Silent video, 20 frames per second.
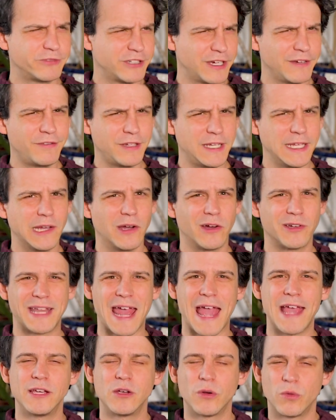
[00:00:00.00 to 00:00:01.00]
briefly on
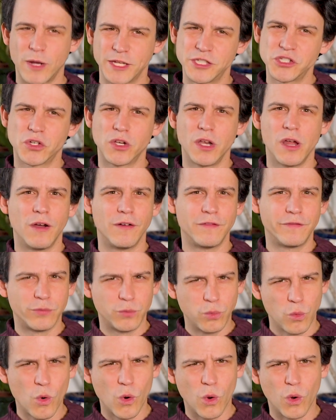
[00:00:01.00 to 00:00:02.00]
a question of
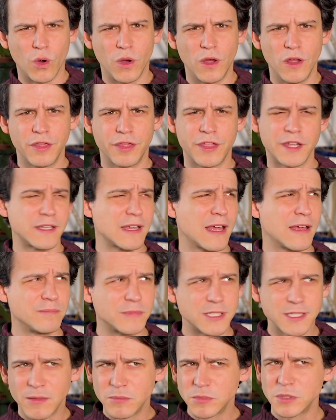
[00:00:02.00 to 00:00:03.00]
war that I'm
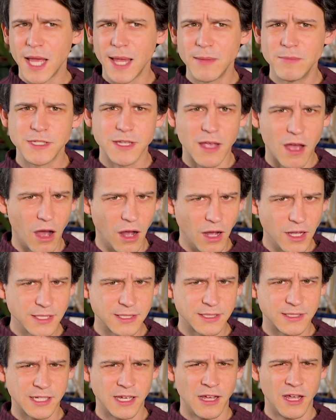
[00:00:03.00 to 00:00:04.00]
sometimes
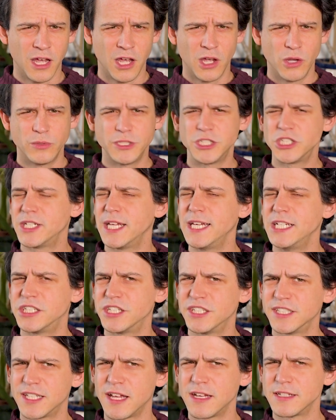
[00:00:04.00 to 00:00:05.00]
asked, which
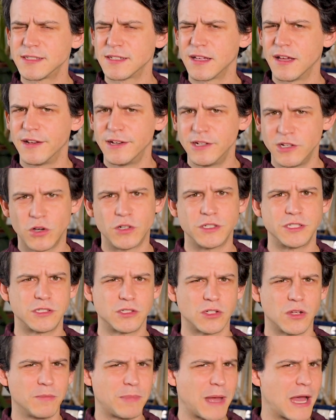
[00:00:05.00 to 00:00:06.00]
teaches us a lot
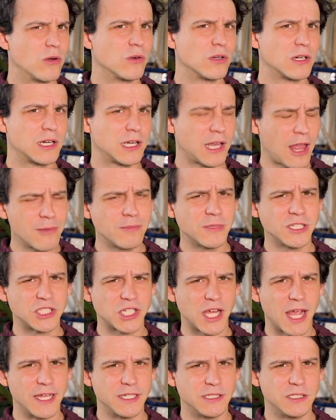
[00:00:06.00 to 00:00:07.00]
about climate
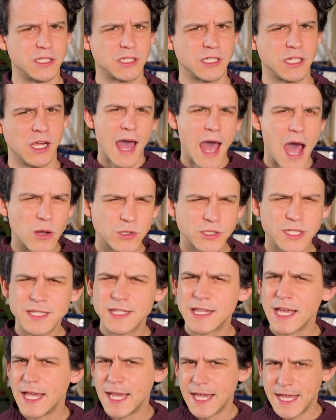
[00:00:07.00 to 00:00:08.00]
change. How does
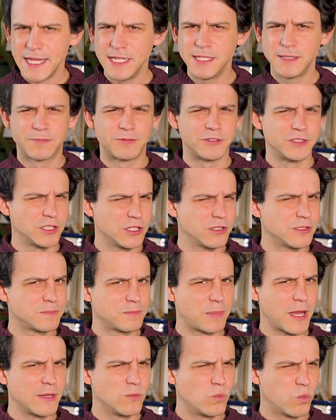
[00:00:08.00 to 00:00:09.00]
the heat produced
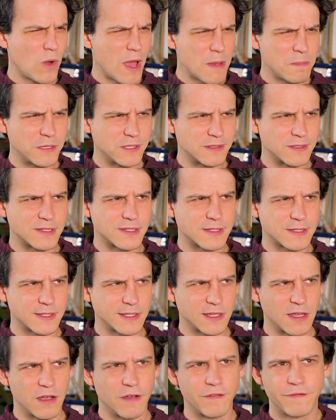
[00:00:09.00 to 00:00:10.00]
by
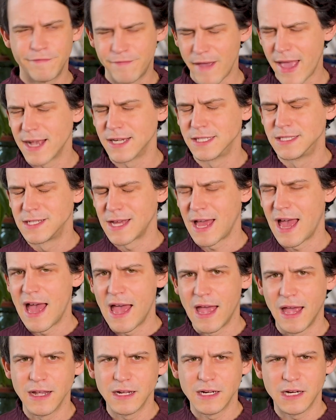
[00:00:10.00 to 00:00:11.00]
weapons affect
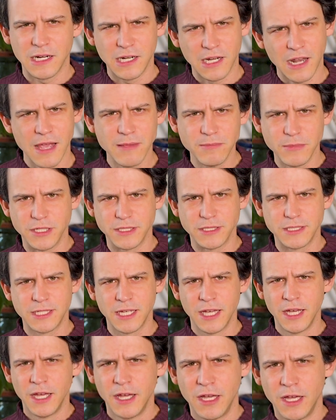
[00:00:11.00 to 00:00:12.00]
our climate?
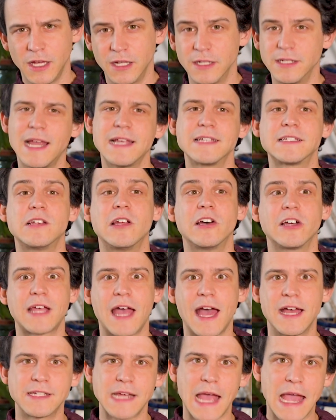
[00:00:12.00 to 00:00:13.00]
Let's look
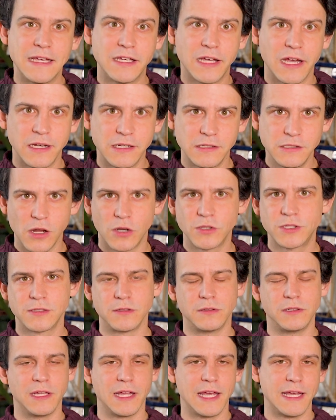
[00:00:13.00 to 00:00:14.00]
at a
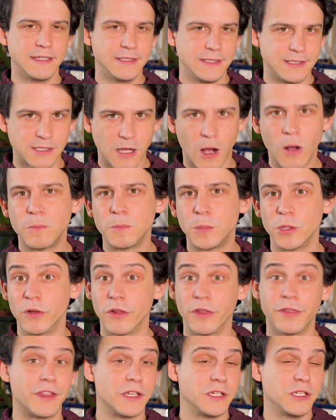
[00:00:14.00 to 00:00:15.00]
colossal
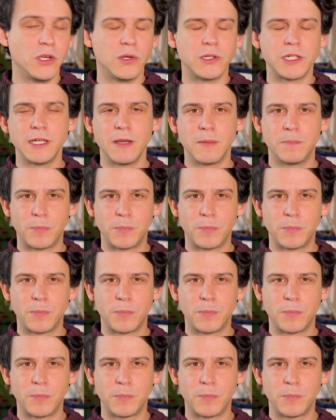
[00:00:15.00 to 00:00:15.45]
example, the nuclear